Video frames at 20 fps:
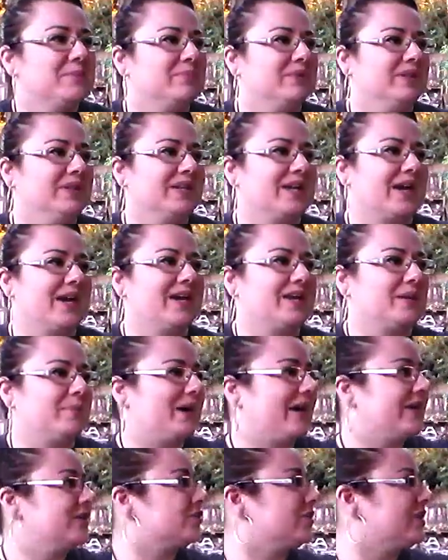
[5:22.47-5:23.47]
But I hit a
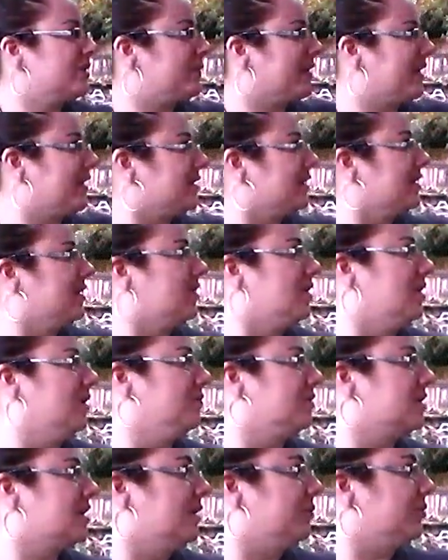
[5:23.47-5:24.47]
pine tree up, I got the,
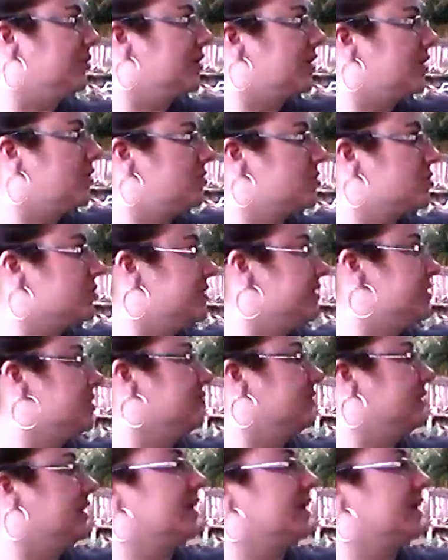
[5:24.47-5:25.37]
um, a couple of oak trees over